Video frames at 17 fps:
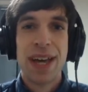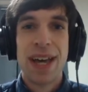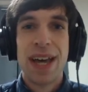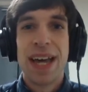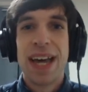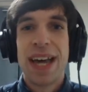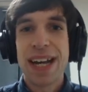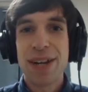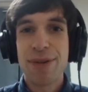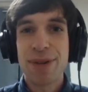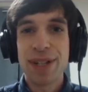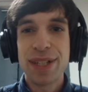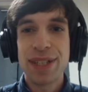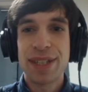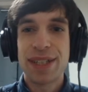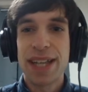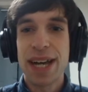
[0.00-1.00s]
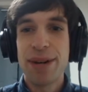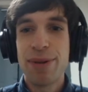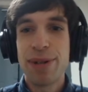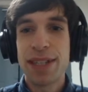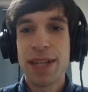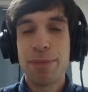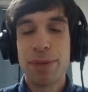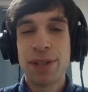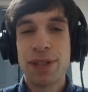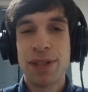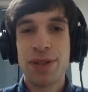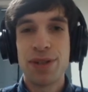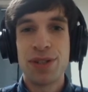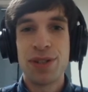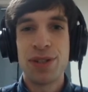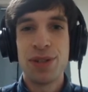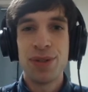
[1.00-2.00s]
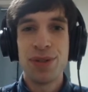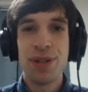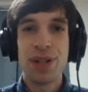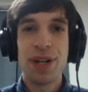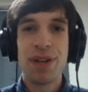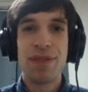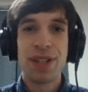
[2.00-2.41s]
Anyways, that was episode 2 of